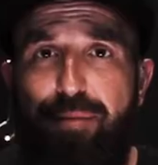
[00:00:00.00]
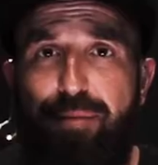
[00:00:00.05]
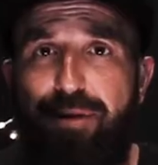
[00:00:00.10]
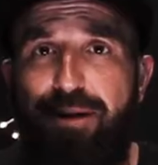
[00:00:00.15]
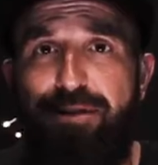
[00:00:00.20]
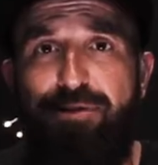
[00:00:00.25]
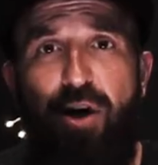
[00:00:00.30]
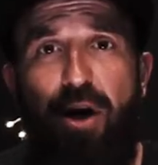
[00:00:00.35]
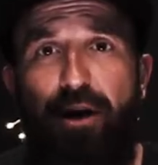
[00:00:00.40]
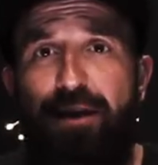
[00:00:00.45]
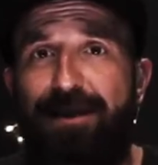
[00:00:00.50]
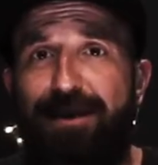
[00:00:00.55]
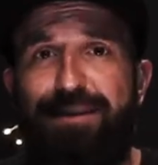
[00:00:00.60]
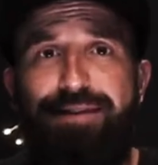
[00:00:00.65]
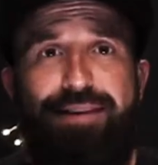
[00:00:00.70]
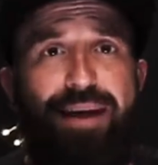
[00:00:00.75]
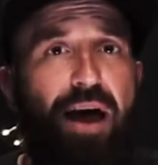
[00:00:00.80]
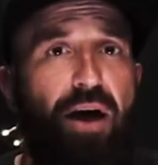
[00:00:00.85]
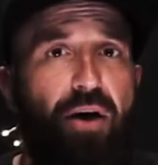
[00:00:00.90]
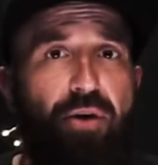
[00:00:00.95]
I'm not
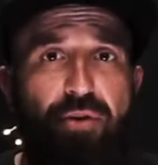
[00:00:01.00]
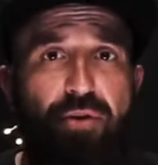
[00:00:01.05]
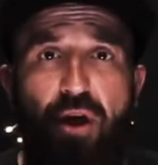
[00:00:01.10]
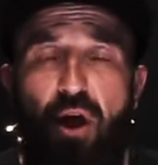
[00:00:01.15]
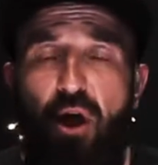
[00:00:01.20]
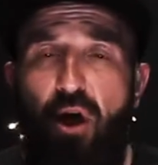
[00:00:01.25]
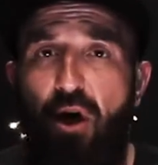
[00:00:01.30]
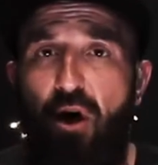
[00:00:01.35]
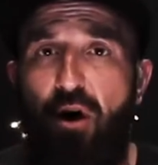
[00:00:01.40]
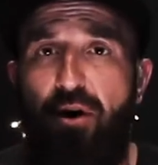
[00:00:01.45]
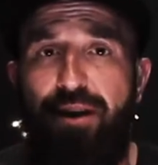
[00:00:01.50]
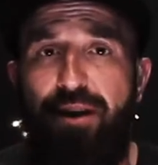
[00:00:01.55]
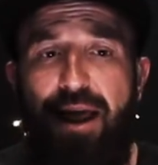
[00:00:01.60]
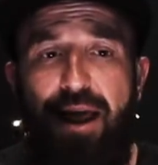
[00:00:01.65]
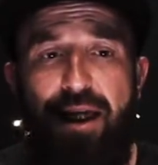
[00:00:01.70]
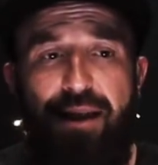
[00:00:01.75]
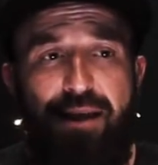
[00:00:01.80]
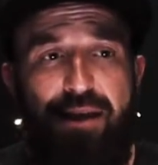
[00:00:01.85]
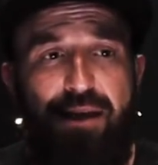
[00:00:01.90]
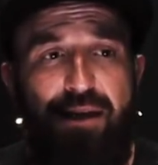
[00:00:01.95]
talking down on
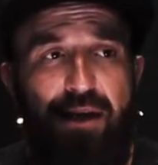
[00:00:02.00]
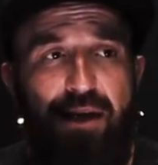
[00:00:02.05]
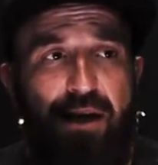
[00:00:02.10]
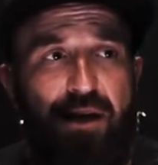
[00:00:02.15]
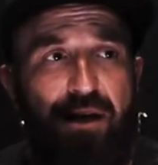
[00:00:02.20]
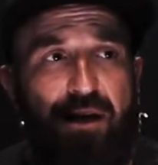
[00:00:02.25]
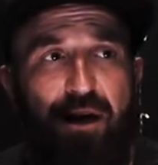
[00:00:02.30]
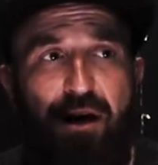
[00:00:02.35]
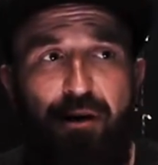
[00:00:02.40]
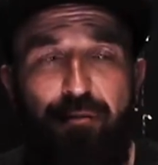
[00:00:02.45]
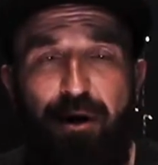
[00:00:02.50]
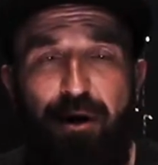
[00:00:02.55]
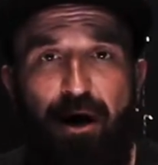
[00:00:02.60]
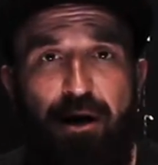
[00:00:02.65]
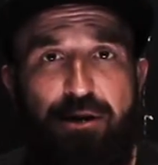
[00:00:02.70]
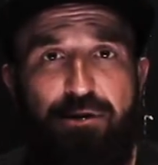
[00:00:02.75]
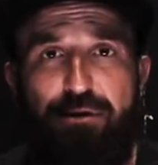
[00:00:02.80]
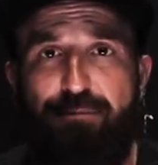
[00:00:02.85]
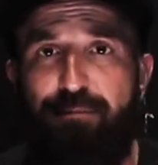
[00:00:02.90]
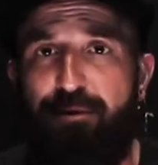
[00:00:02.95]
any um,
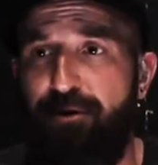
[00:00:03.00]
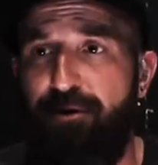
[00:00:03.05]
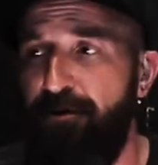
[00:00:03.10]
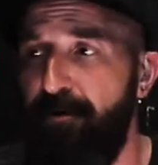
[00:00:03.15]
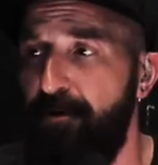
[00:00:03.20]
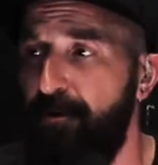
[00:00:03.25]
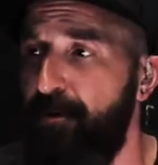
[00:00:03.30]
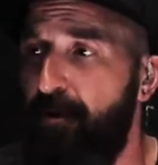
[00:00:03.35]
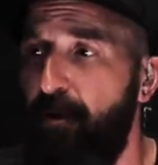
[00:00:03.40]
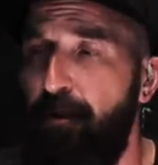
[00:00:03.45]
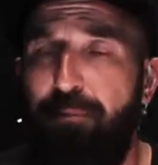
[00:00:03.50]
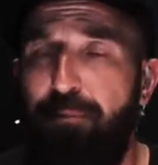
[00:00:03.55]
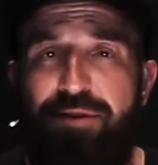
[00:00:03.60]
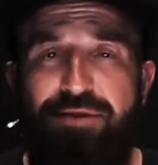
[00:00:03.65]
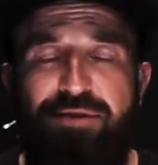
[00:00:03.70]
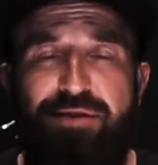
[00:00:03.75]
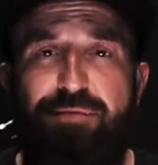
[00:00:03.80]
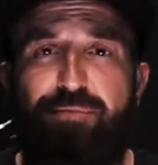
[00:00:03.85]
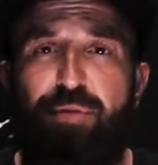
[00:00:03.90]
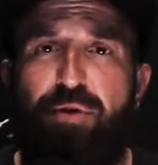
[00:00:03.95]
entrepreneur or
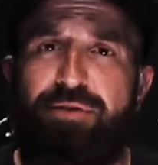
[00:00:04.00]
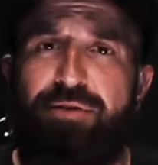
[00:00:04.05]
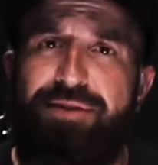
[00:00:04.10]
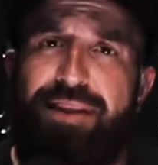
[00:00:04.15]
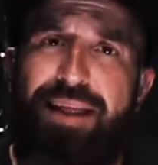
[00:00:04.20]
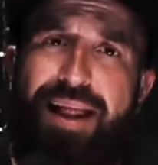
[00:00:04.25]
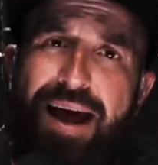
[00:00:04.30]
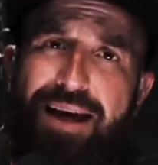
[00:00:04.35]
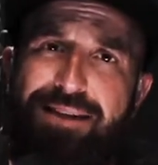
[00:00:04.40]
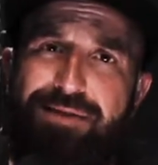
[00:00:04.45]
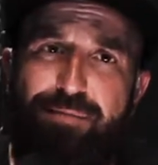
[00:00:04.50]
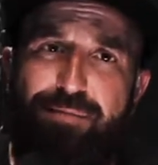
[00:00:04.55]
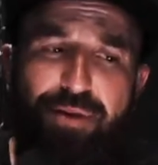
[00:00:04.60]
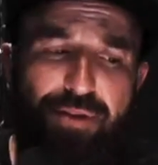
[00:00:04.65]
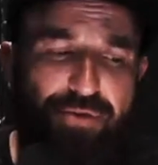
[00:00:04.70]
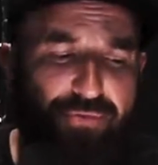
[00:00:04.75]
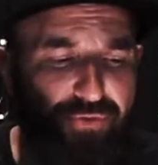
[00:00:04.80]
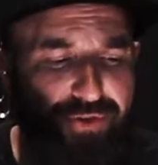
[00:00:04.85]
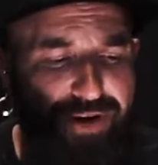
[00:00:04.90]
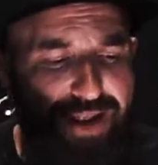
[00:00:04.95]
business person that hasn't
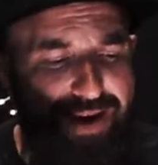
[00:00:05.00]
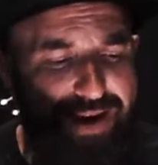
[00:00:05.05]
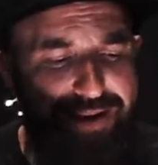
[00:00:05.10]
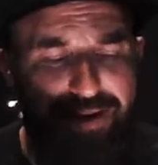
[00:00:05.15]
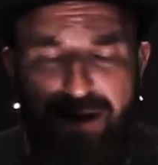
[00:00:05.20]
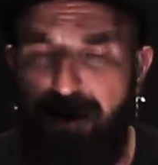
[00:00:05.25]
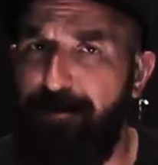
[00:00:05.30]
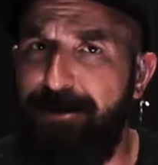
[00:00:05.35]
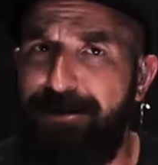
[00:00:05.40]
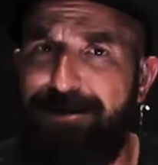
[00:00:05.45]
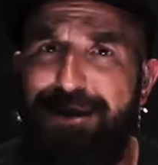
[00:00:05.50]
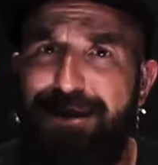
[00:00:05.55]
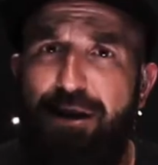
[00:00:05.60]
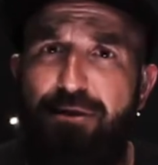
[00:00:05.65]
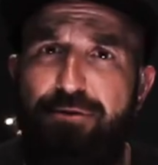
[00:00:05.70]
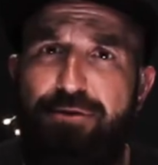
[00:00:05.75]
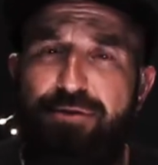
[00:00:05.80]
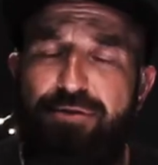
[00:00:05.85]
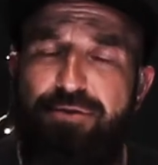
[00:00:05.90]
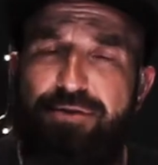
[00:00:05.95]
been through an economic
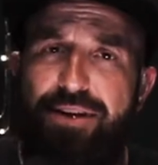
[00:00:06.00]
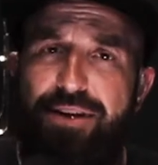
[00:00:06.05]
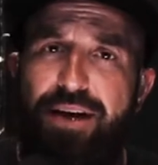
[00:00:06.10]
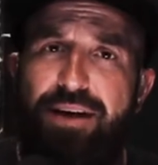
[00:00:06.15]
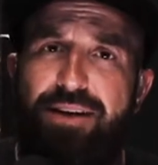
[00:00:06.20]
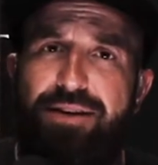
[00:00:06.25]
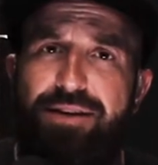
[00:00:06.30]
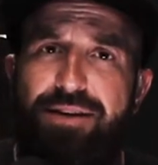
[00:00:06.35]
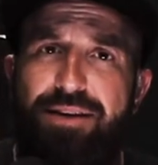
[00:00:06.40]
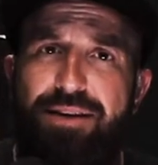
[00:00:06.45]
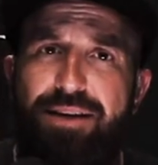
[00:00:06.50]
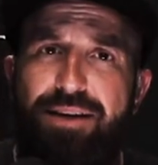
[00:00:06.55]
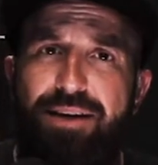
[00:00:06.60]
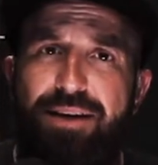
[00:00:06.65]
downturn yet